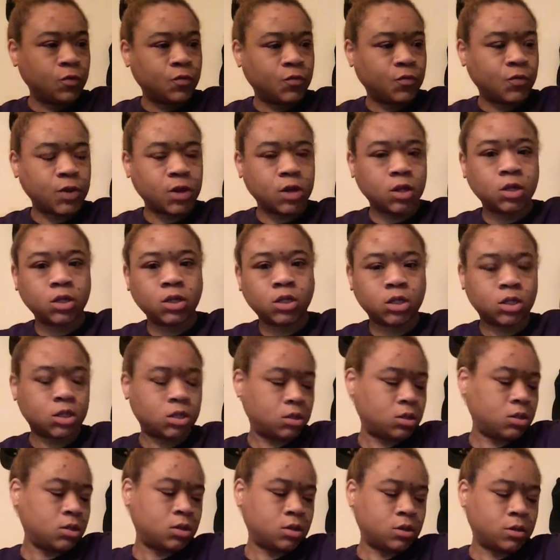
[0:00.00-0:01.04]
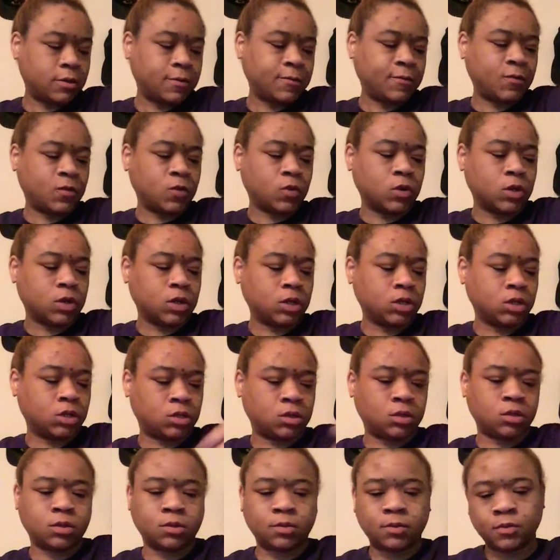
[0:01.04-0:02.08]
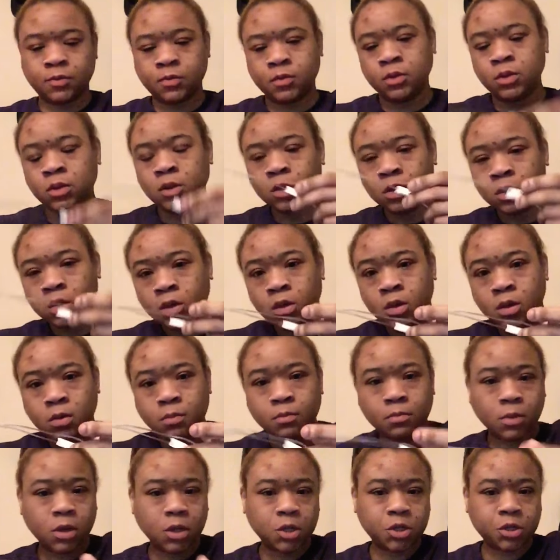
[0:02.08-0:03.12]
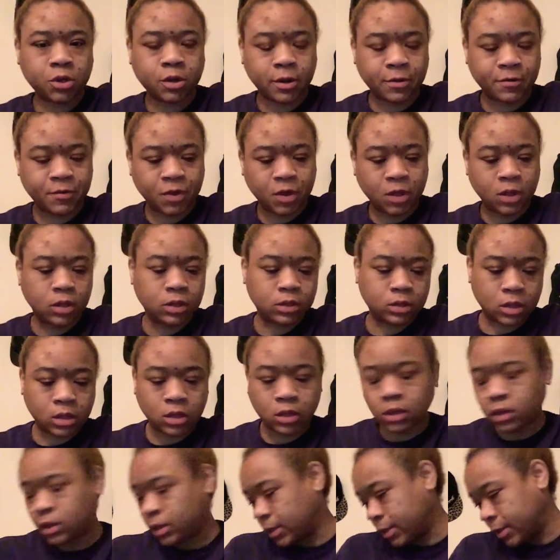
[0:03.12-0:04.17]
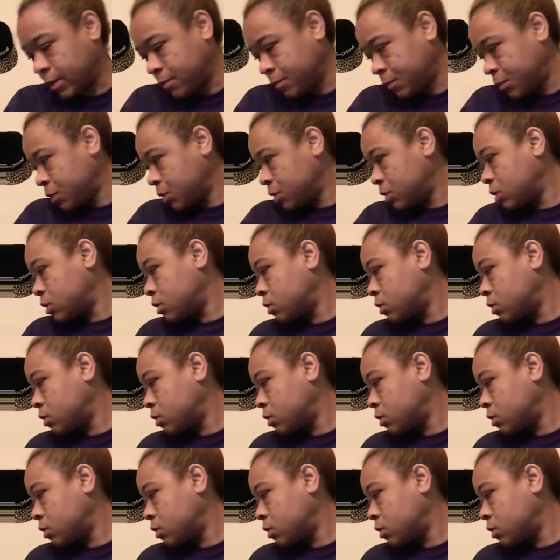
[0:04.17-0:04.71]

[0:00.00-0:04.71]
first, of course, make sure everything is unclamped.